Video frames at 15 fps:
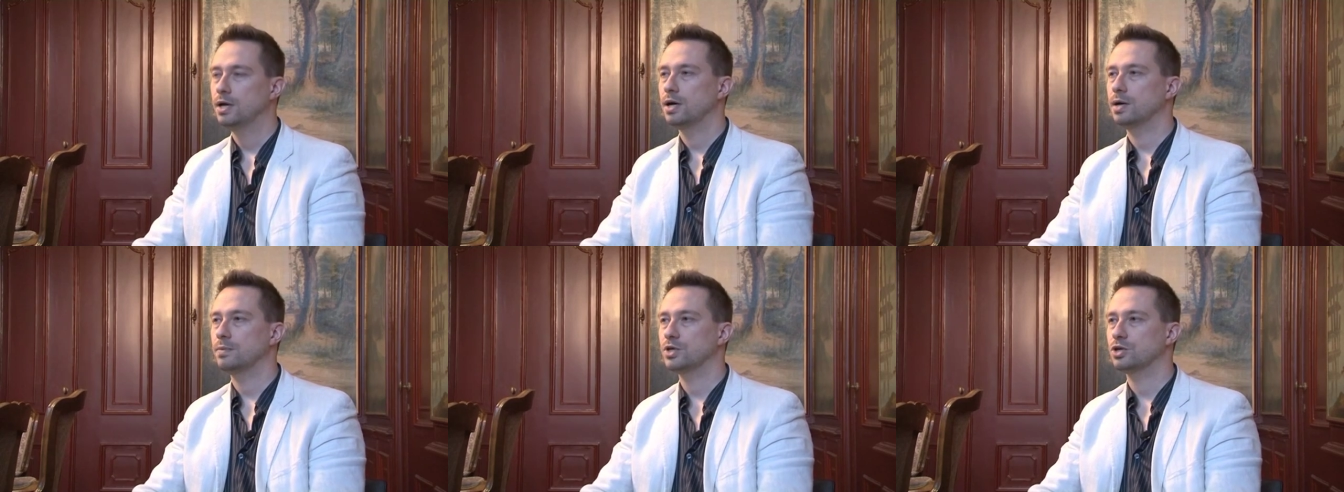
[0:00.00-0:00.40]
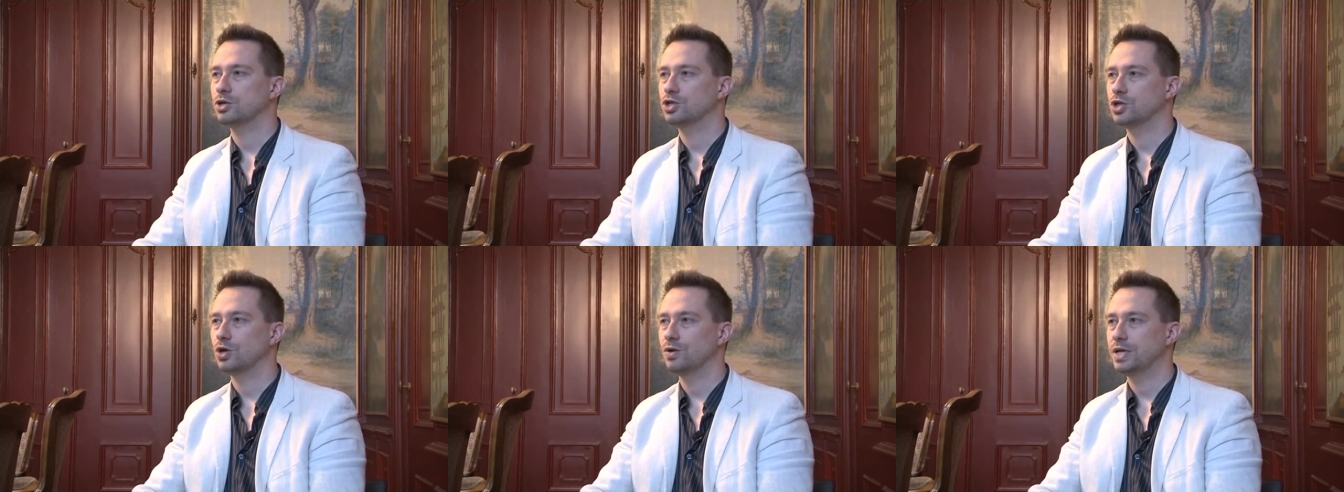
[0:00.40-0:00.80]
Um, you can
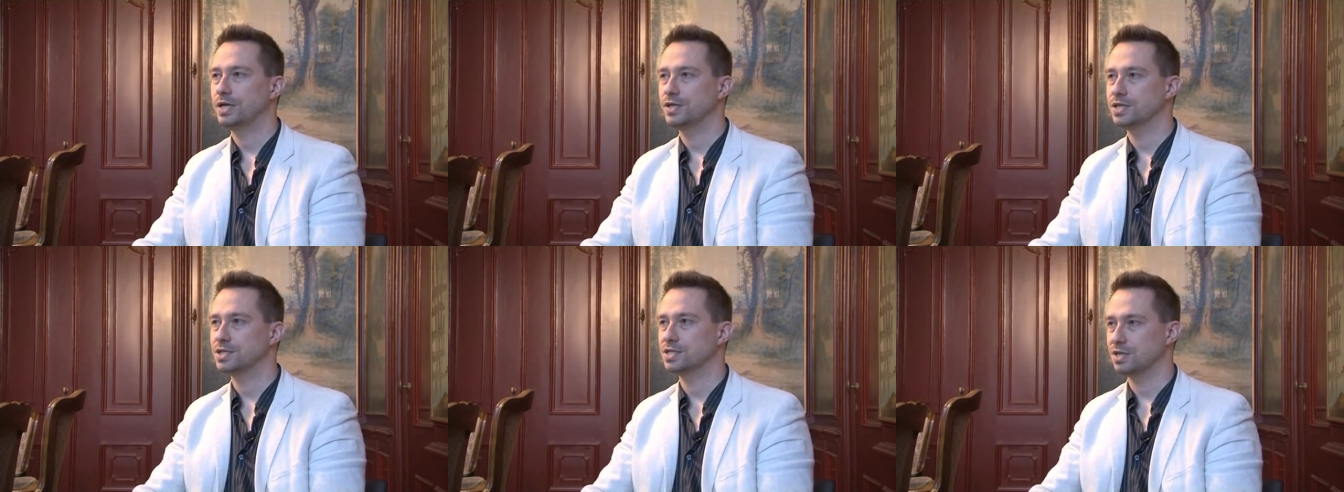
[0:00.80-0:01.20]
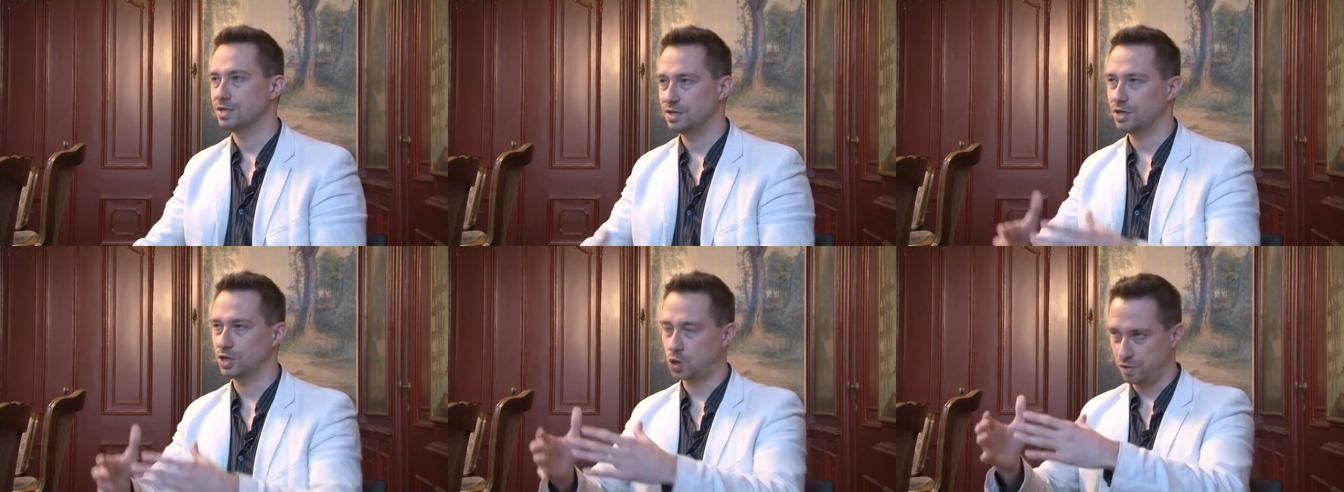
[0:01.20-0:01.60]
show that it's
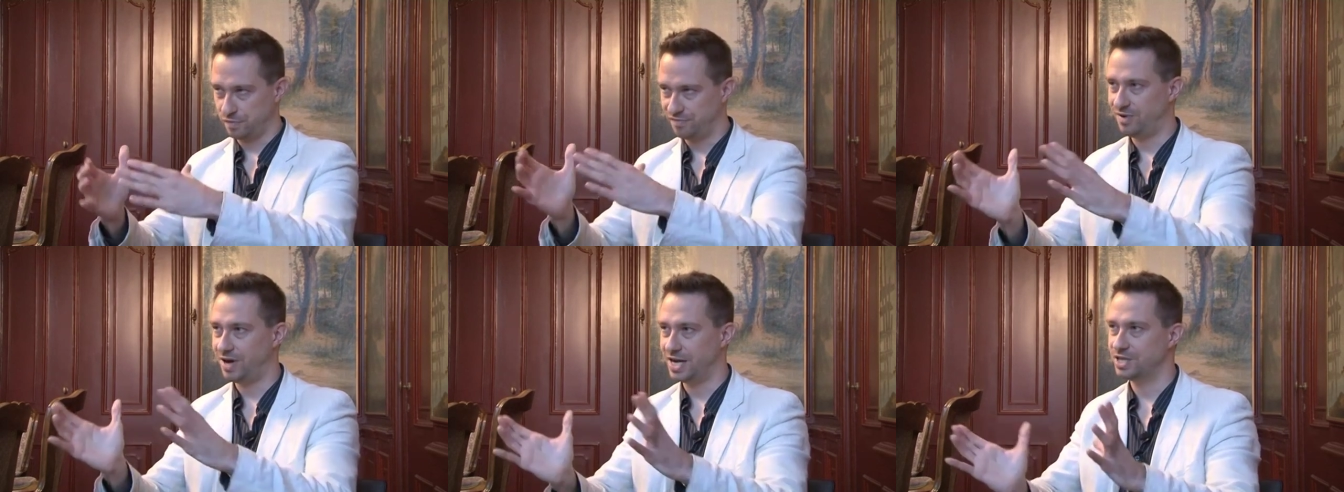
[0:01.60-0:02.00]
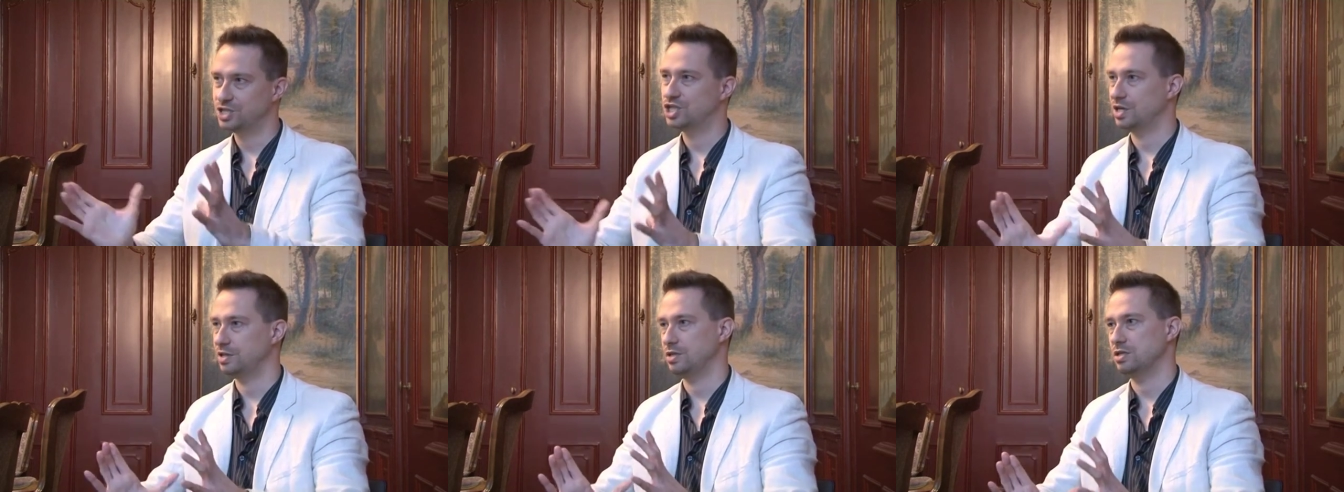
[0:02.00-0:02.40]
a confined
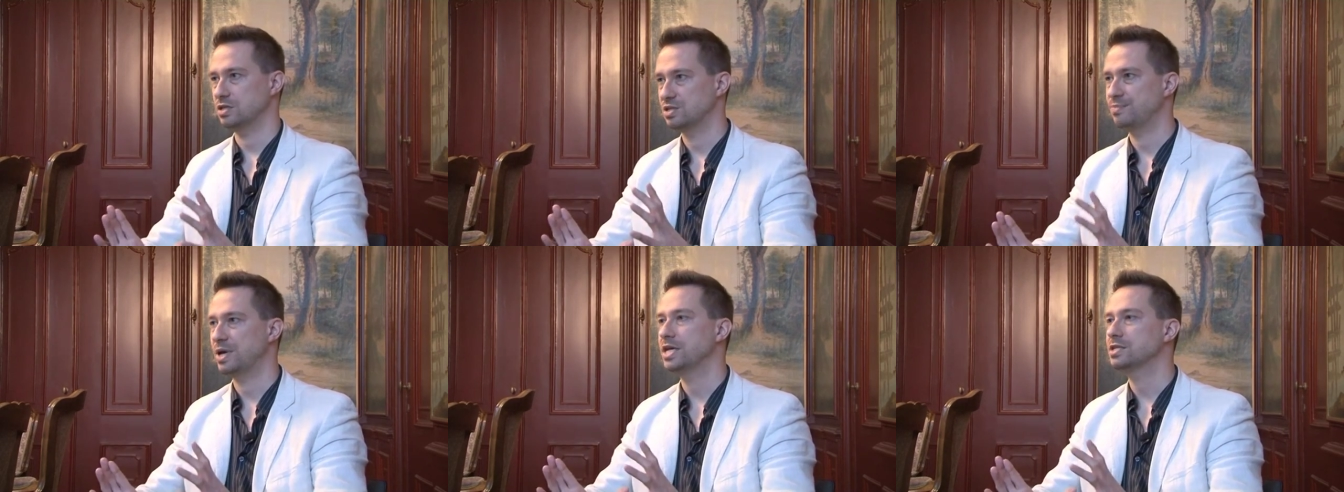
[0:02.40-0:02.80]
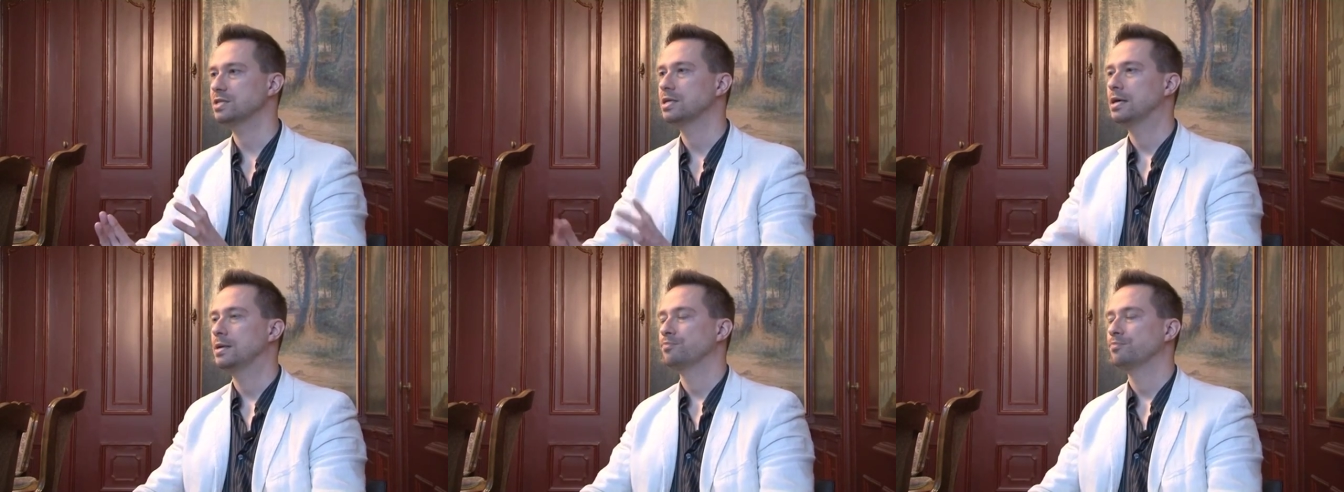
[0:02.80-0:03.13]
Chinese space.